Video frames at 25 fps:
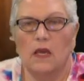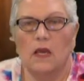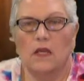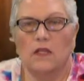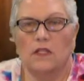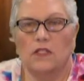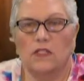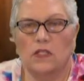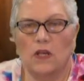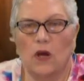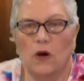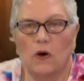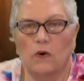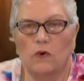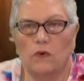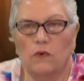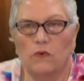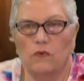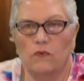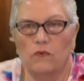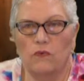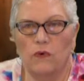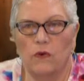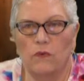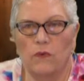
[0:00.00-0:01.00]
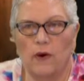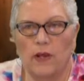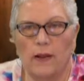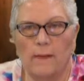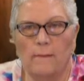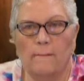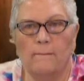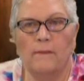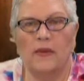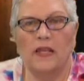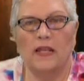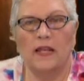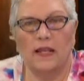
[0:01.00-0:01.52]
So we want to
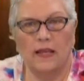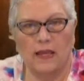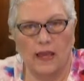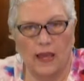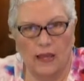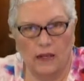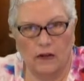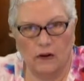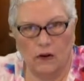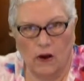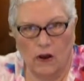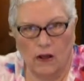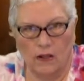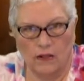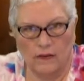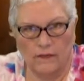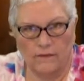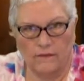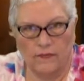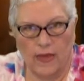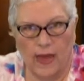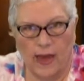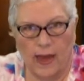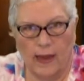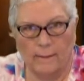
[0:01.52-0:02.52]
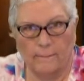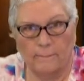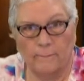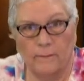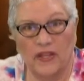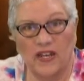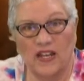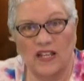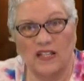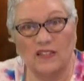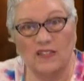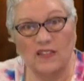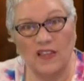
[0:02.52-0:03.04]
mitigate all of that,
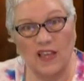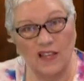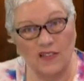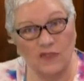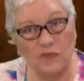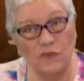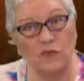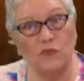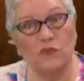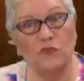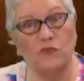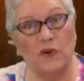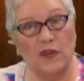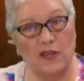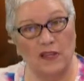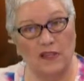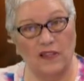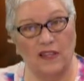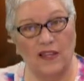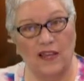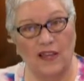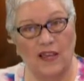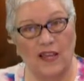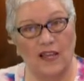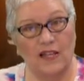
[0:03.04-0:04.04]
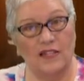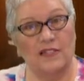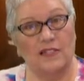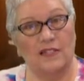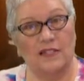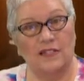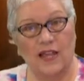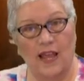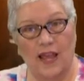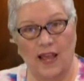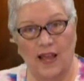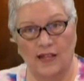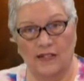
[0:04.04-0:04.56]
but it really is a
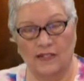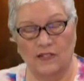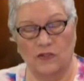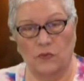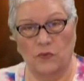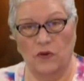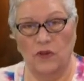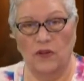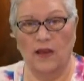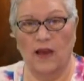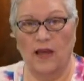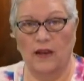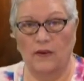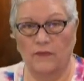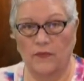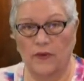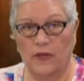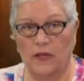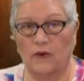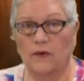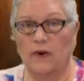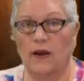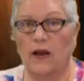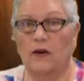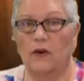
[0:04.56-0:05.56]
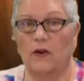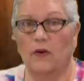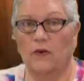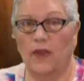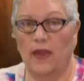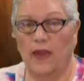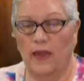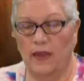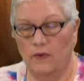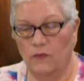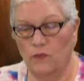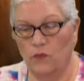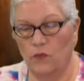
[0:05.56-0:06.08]
dance where you got to figure out,
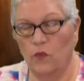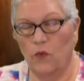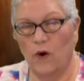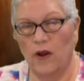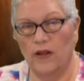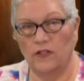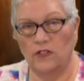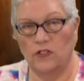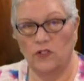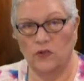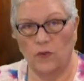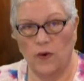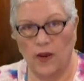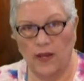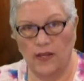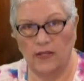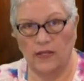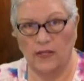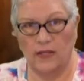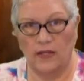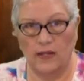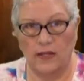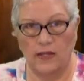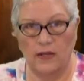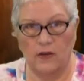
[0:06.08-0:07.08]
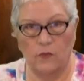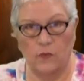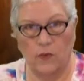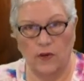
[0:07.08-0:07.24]
okay, what do I need?